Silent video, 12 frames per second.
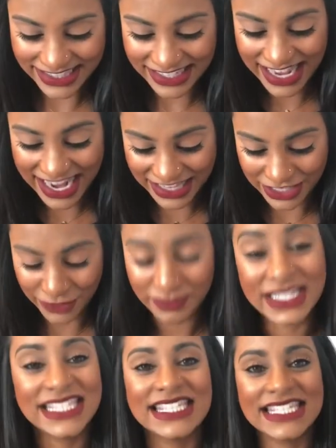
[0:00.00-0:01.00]
Calem,
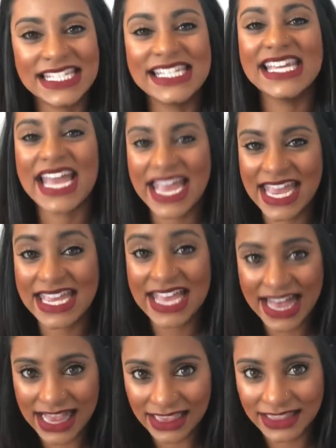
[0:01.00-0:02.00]

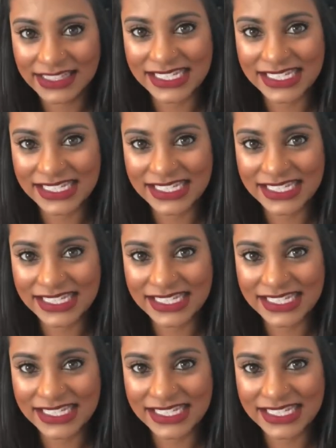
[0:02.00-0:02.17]
C-A-L-E-M.